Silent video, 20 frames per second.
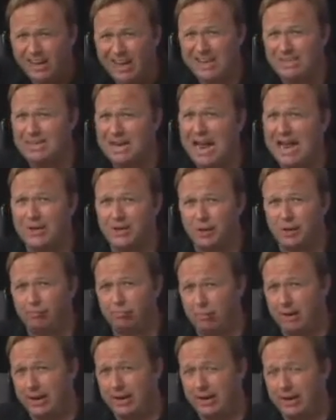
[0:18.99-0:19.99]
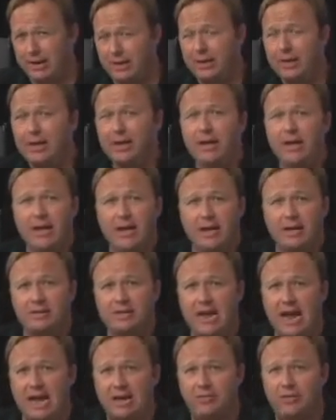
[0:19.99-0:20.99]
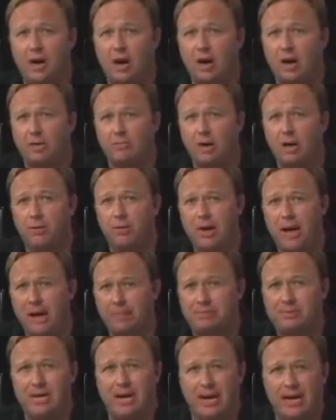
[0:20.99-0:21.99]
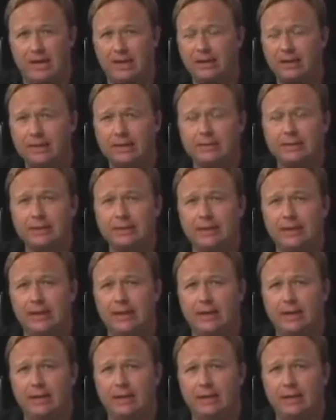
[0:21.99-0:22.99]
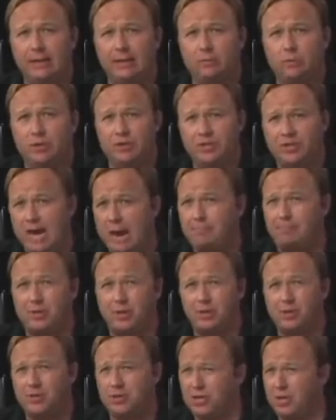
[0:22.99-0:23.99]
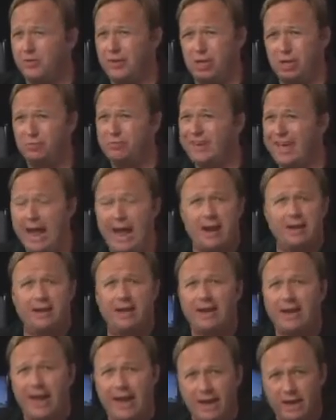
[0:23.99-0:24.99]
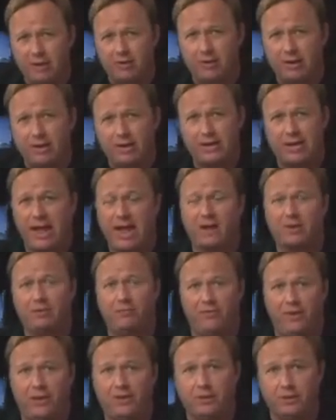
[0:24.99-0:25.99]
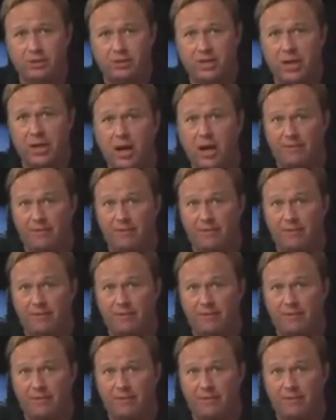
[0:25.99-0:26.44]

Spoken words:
attack your brain and attack the hormone uptake receptors so that you can't get angry and can't defend yourself.